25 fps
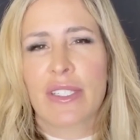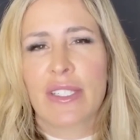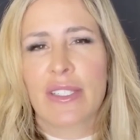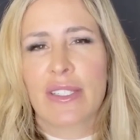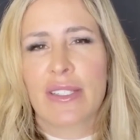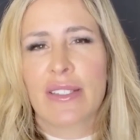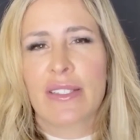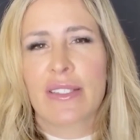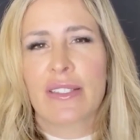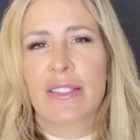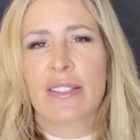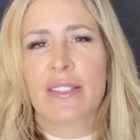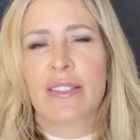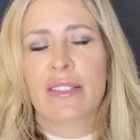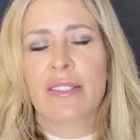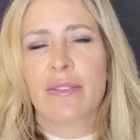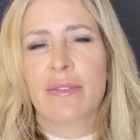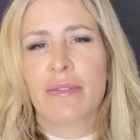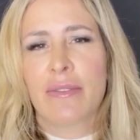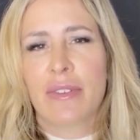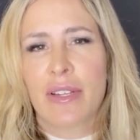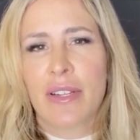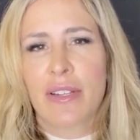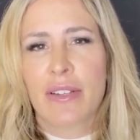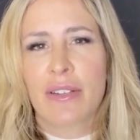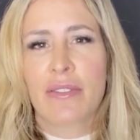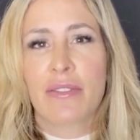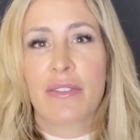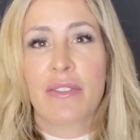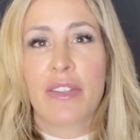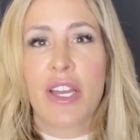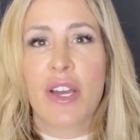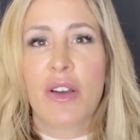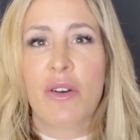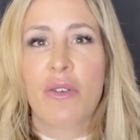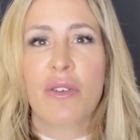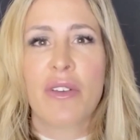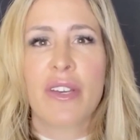It's
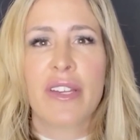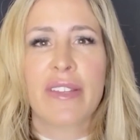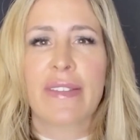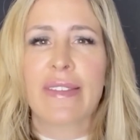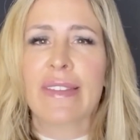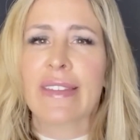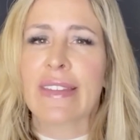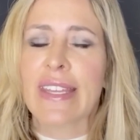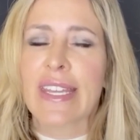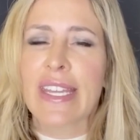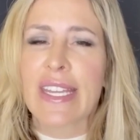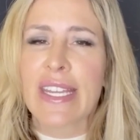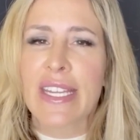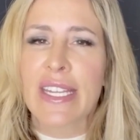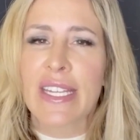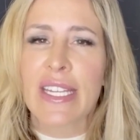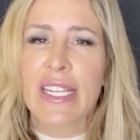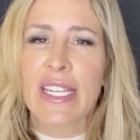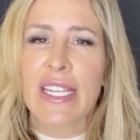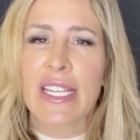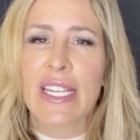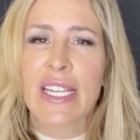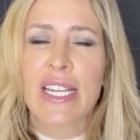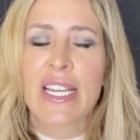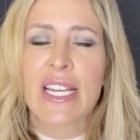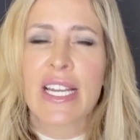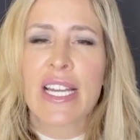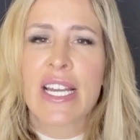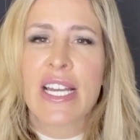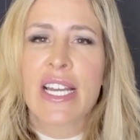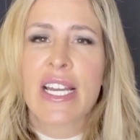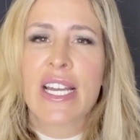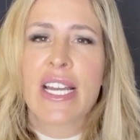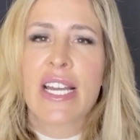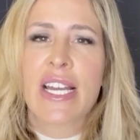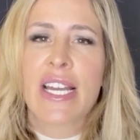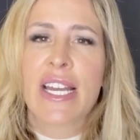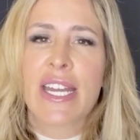the only thing
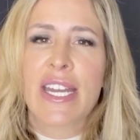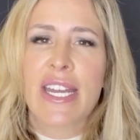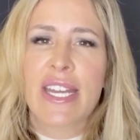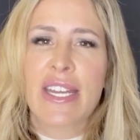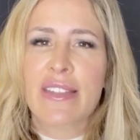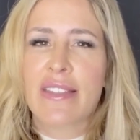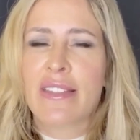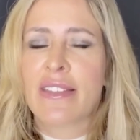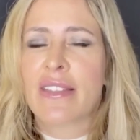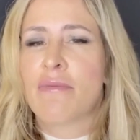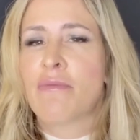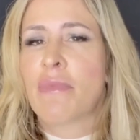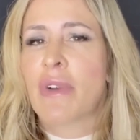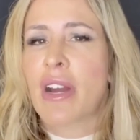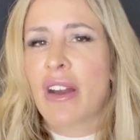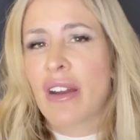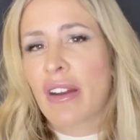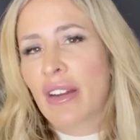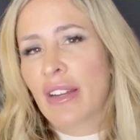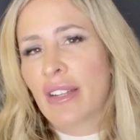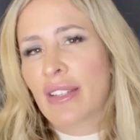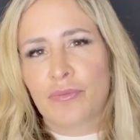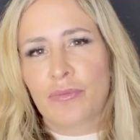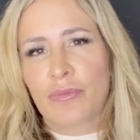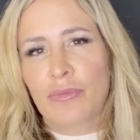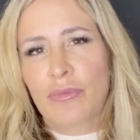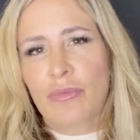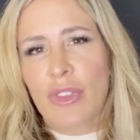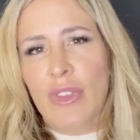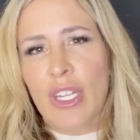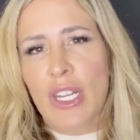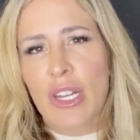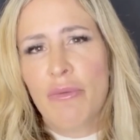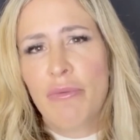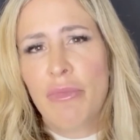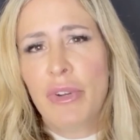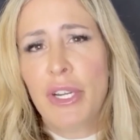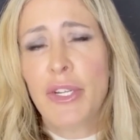in the market
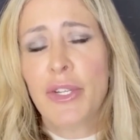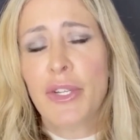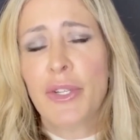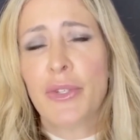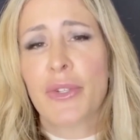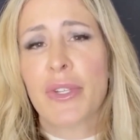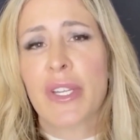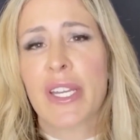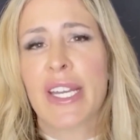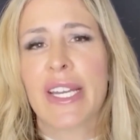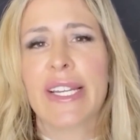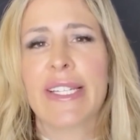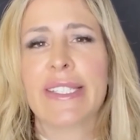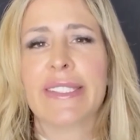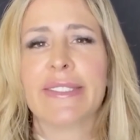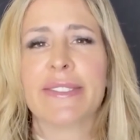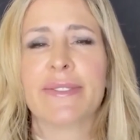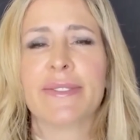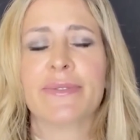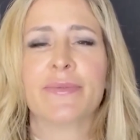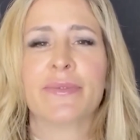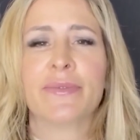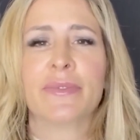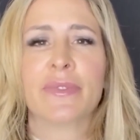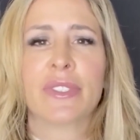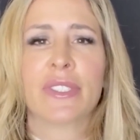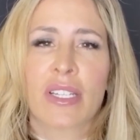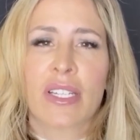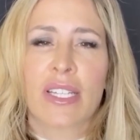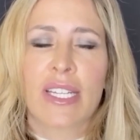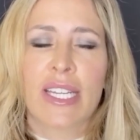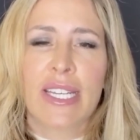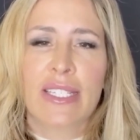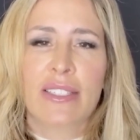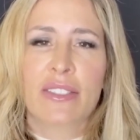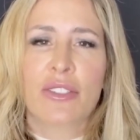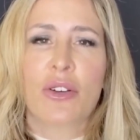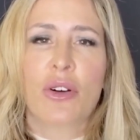where you can
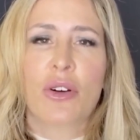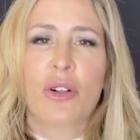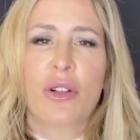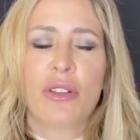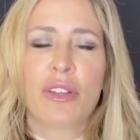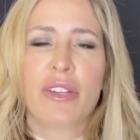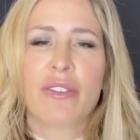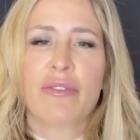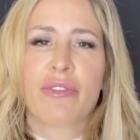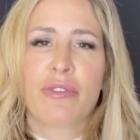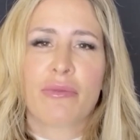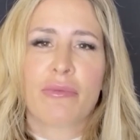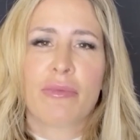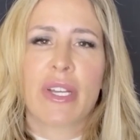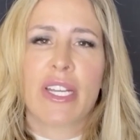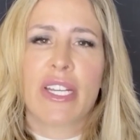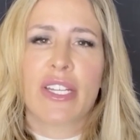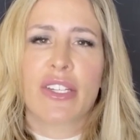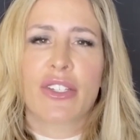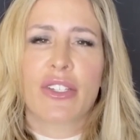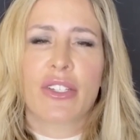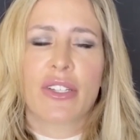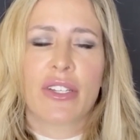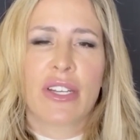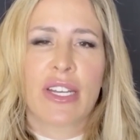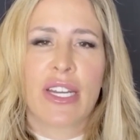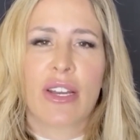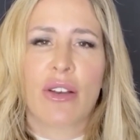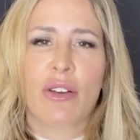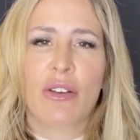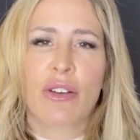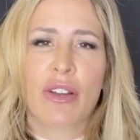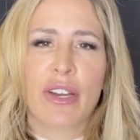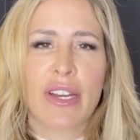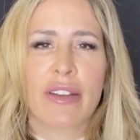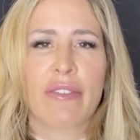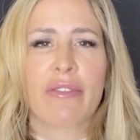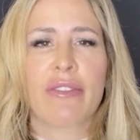get all information and
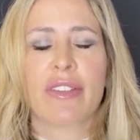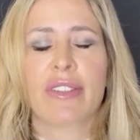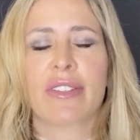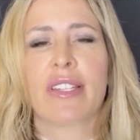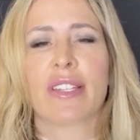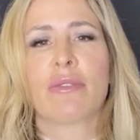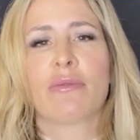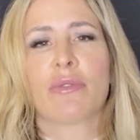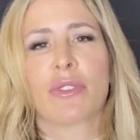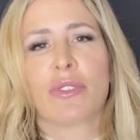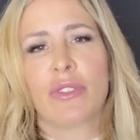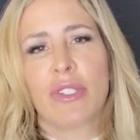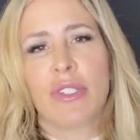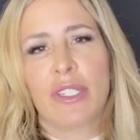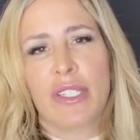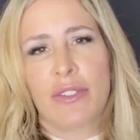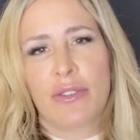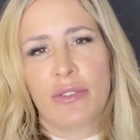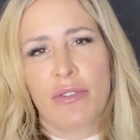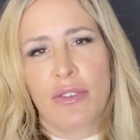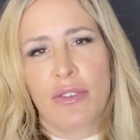learn everything what you need to